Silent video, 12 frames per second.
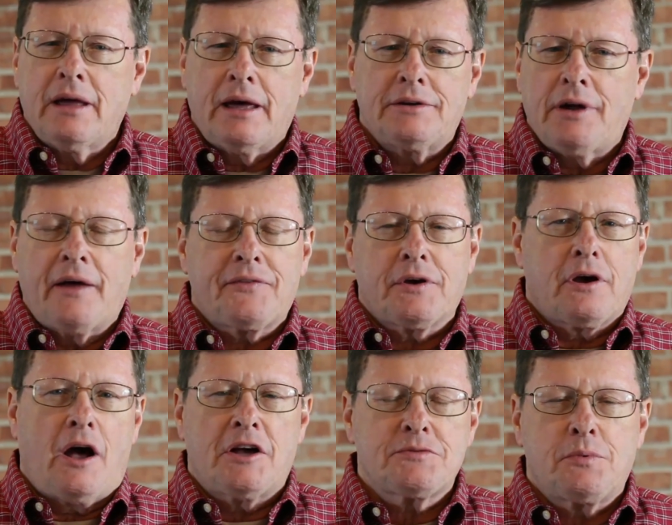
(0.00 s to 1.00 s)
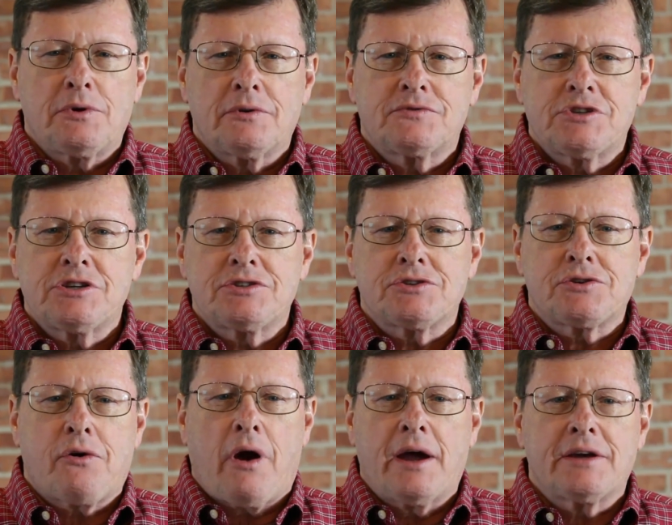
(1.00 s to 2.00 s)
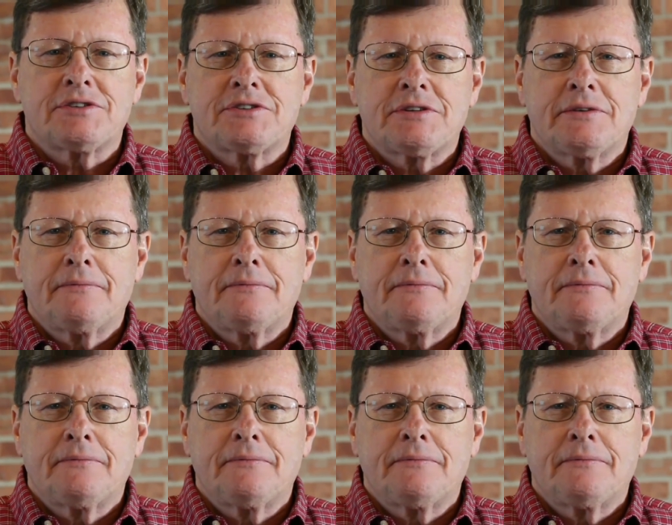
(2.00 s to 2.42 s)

and not the gospel of Jesus Christ.